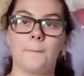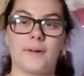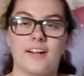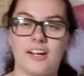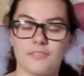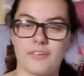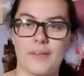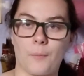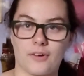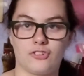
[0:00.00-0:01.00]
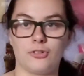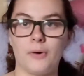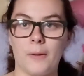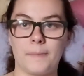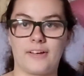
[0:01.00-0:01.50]
But it didn't really work too
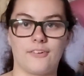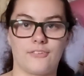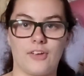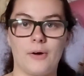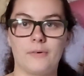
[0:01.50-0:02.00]
well because